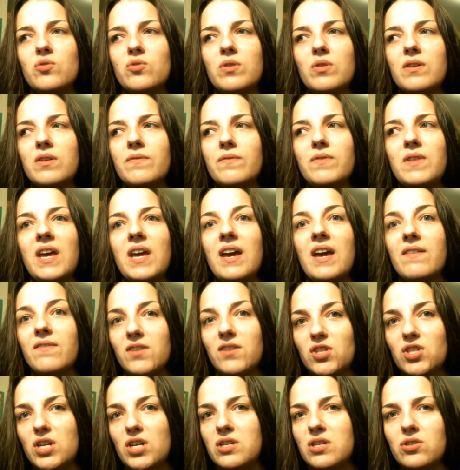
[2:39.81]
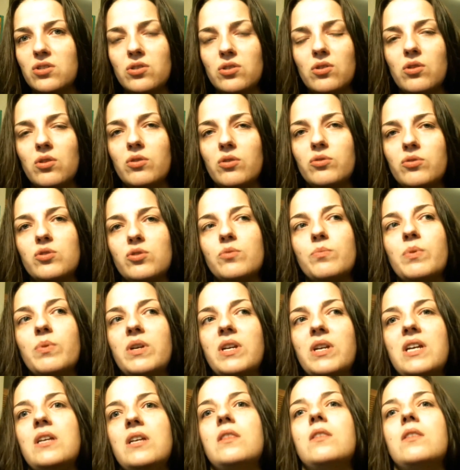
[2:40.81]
or if they have a change of clothes, you put it